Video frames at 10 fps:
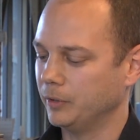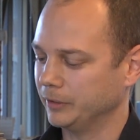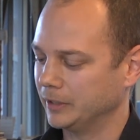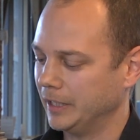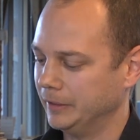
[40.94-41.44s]

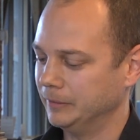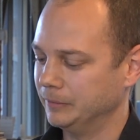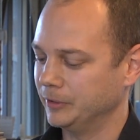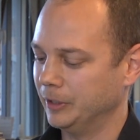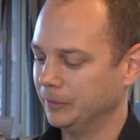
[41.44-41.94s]
again,
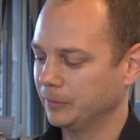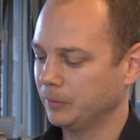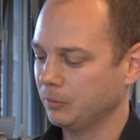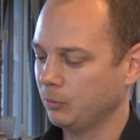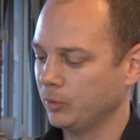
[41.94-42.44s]
you know,
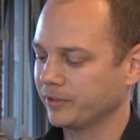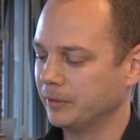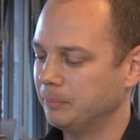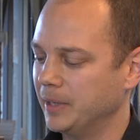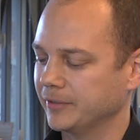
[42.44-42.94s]
what's
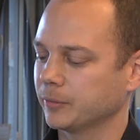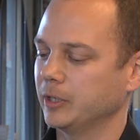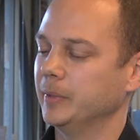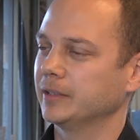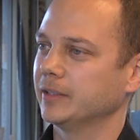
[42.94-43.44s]
the best way
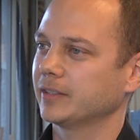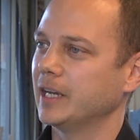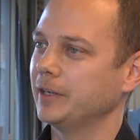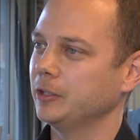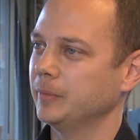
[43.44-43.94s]
to make this, and
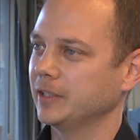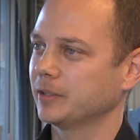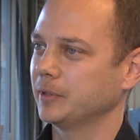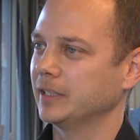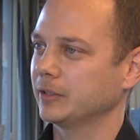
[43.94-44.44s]
how do you make
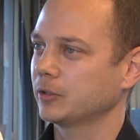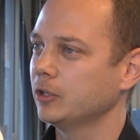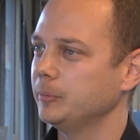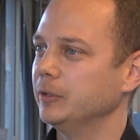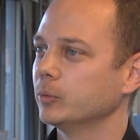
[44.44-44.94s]
something that right.
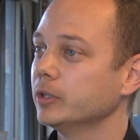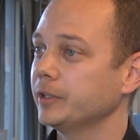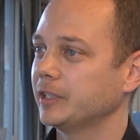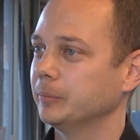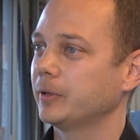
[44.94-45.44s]
could be
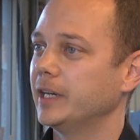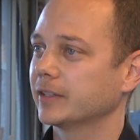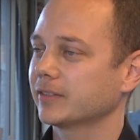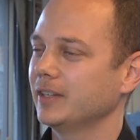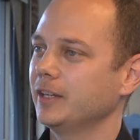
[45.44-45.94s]
really
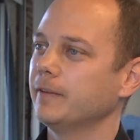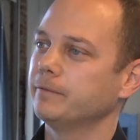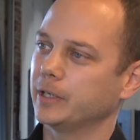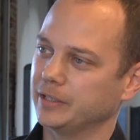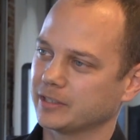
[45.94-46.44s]
complex
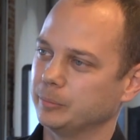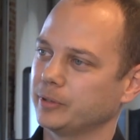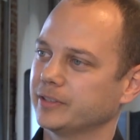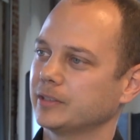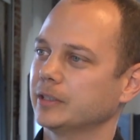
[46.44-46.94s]
very
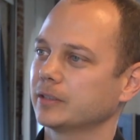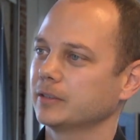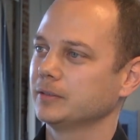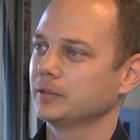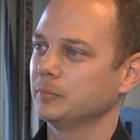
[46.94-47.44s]
simplistic
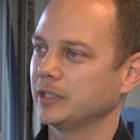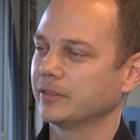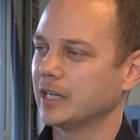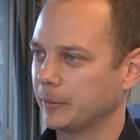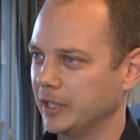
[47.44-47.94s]

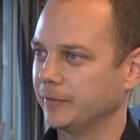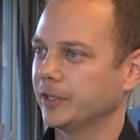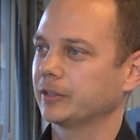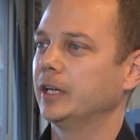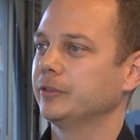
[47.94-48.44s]
because now we have the
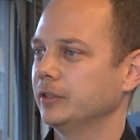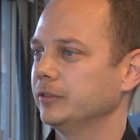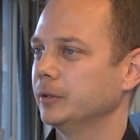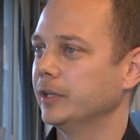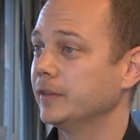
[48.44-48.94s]
technology to
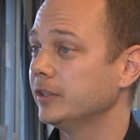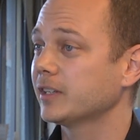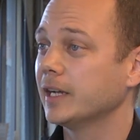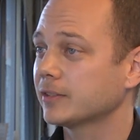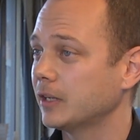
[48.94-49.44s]
do it, and the
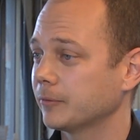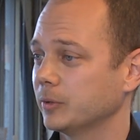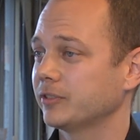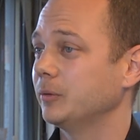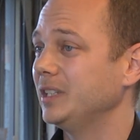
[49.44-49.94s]
design
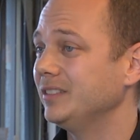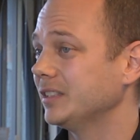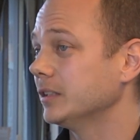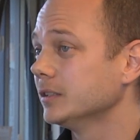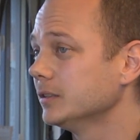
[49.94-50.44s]
software is so
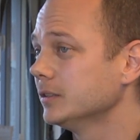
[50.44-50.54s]
easy.